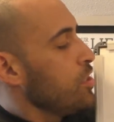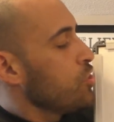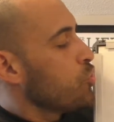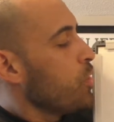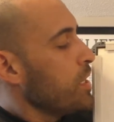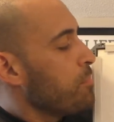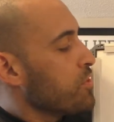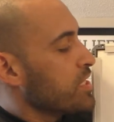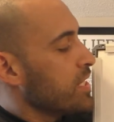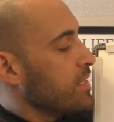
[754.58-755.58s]

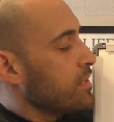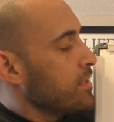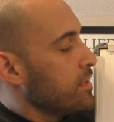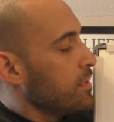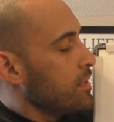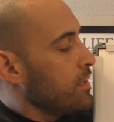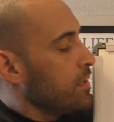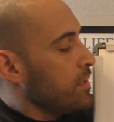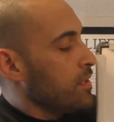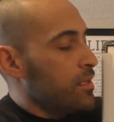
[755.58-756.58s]
20%
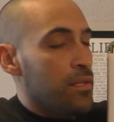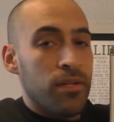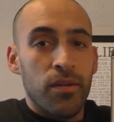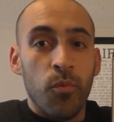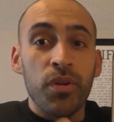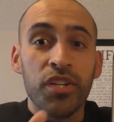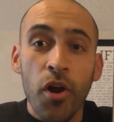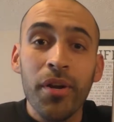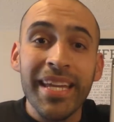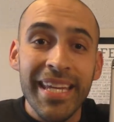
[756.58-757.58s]
would go
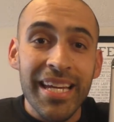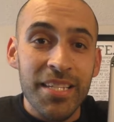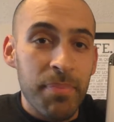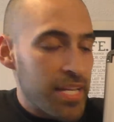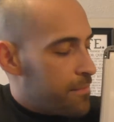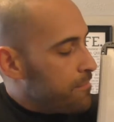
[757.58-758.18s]
to EXP.